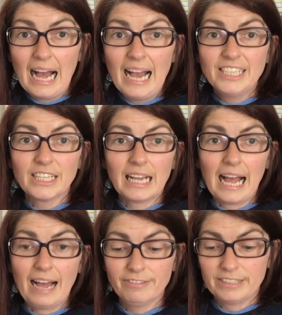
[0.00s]
I shall
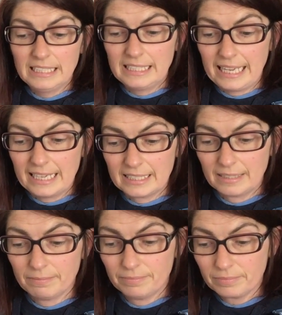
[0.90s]
have to see it,
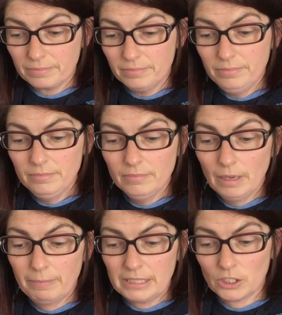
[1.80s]

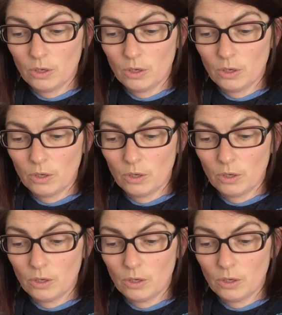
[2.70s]
Mrs.